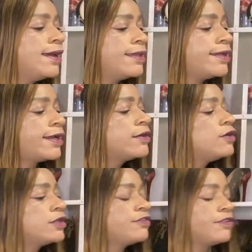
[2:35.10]
uh, that i
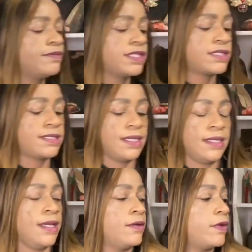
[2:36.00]
got from this
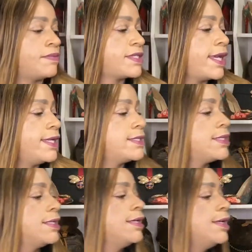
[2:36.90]
uh,
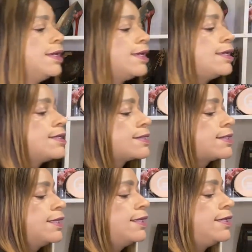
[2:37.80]
website
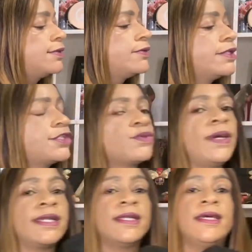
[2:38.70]
is you know this
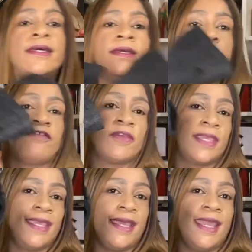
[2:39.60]
one if you
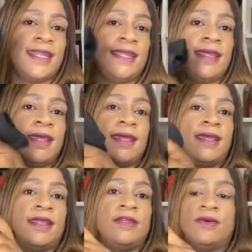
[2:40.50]
hear any
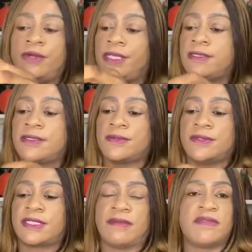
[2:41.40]
noise
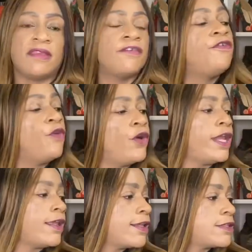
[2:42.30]
or something
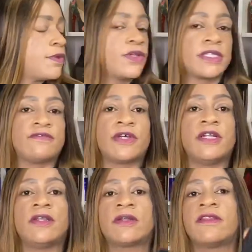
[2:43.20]
falling, that's because I've got
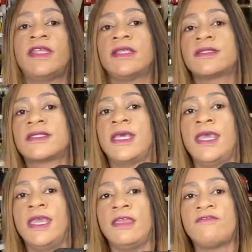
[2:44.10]
a lot of things
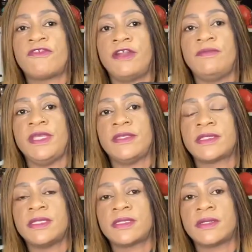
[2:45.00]
in front of me, you
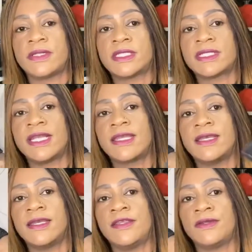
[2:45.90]
see. So this is like
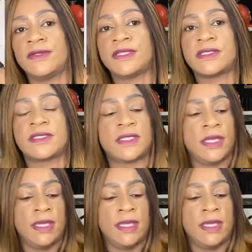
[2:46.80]
a, you know, this